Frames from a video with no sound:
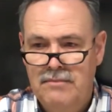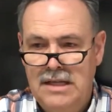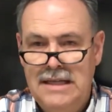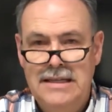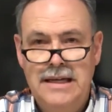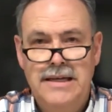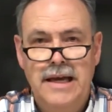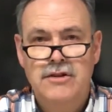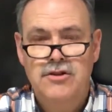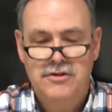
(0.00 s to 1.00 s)

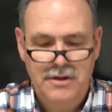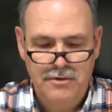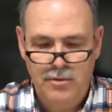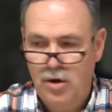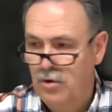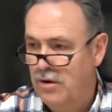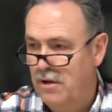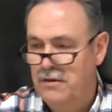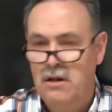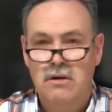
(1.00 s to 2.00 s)
indentations in the road
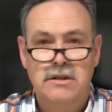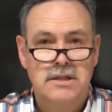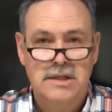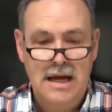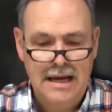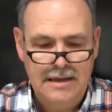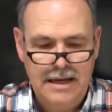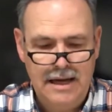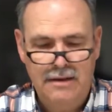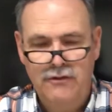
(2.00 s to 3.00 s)
along the side
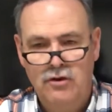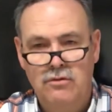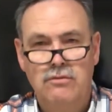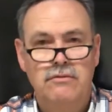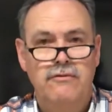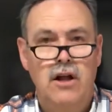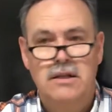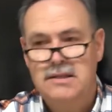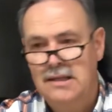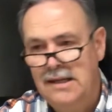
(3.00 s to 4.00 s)
that if you fall
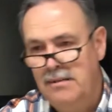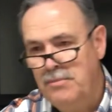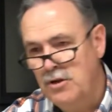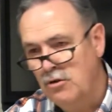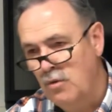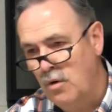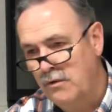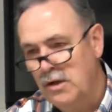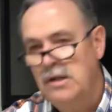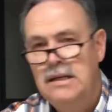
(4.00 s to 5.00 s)
asleep and you go
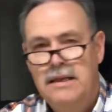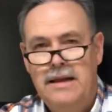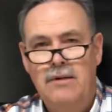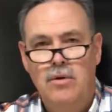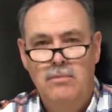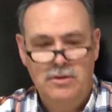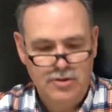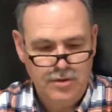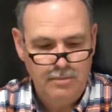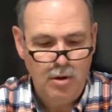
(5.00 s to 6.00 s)
over, that rumble
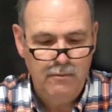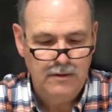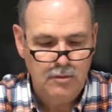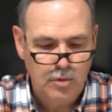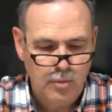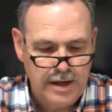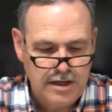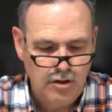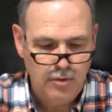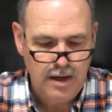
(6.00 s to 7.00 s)
strip hopefully would wake
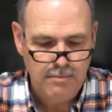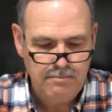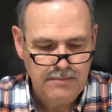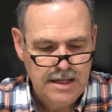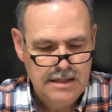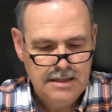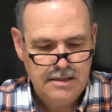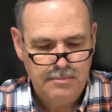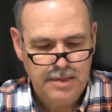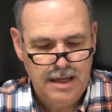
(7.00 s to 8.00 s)
you up.
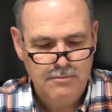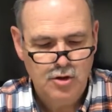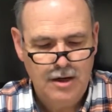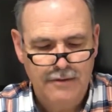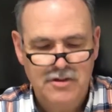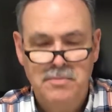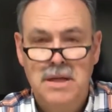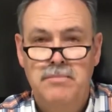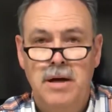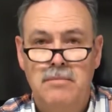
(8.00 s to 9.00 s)
Sometimes you have
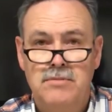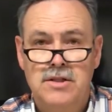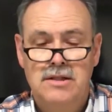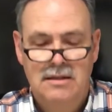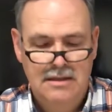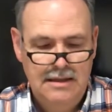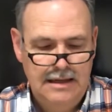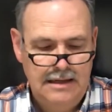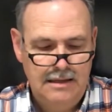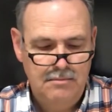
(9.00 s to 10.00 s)
speed bumps.
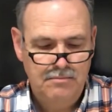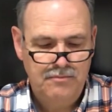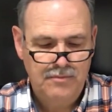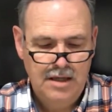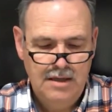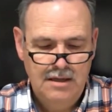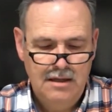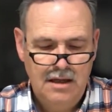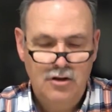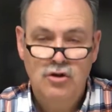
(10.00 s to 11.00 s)

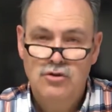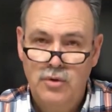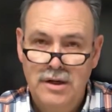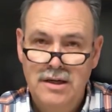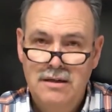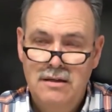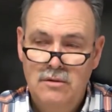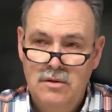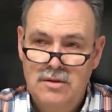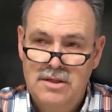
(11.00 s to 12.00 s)
A huge one,
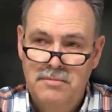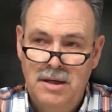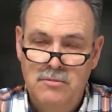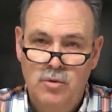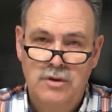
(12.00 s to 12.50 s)
sometimes we'll